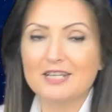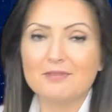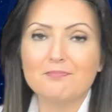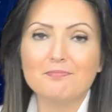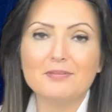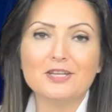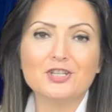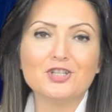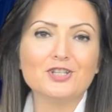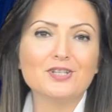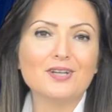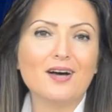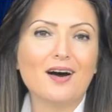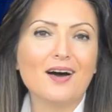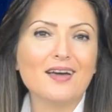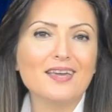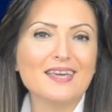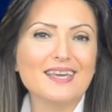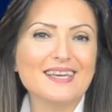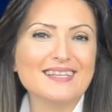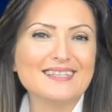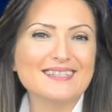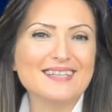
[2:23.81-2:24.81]
Dear Virgo,
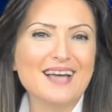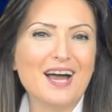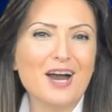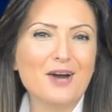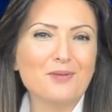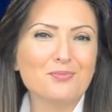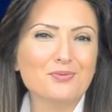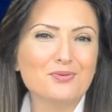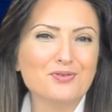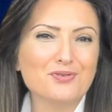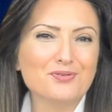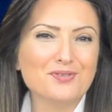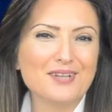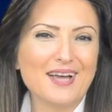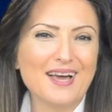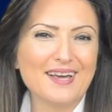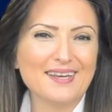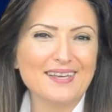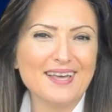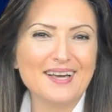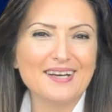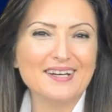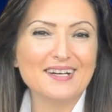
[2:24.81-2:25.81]
that's it
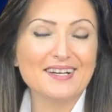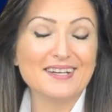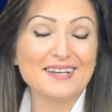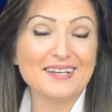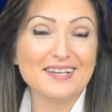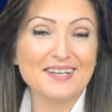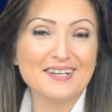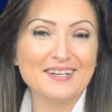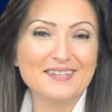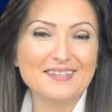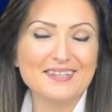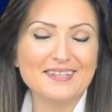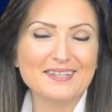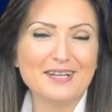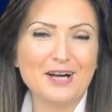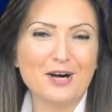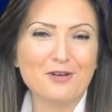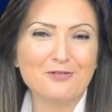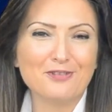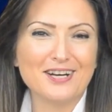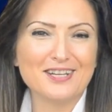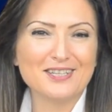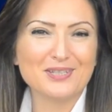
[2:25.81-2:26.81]
for this week.
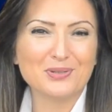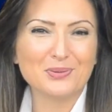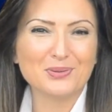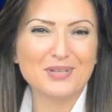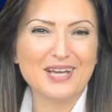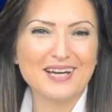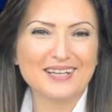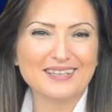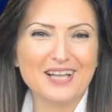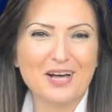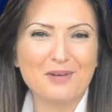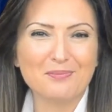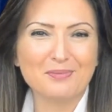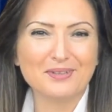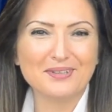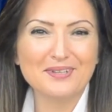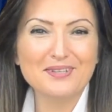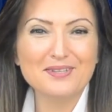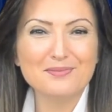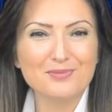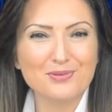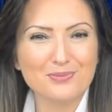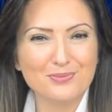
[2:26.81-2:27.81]
So take care and see
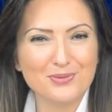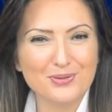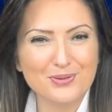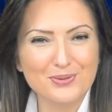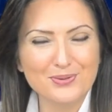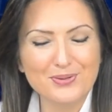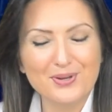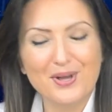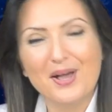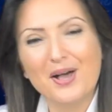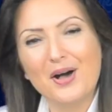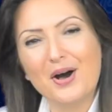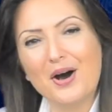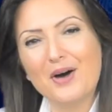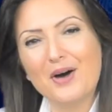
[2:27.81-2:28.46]
you next week.